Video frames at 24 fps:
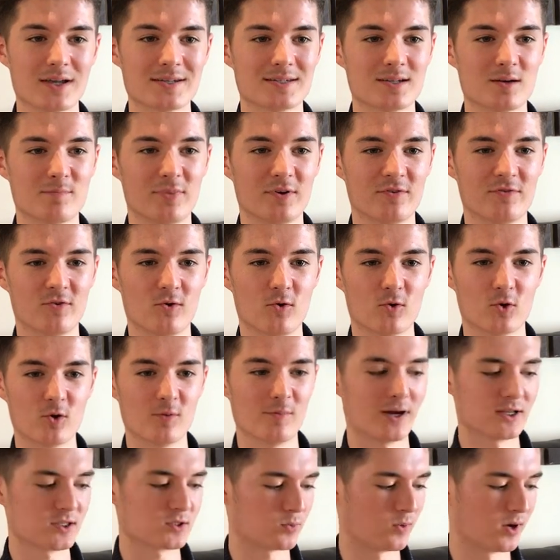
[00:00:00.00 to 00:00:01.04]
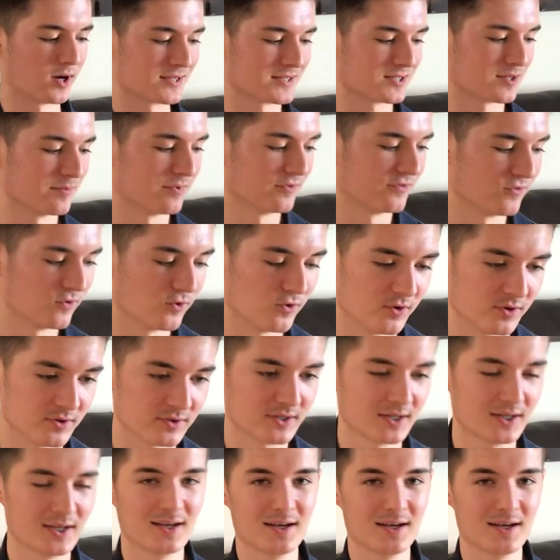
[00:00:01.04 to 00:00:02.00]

I said before, going back to what I said before,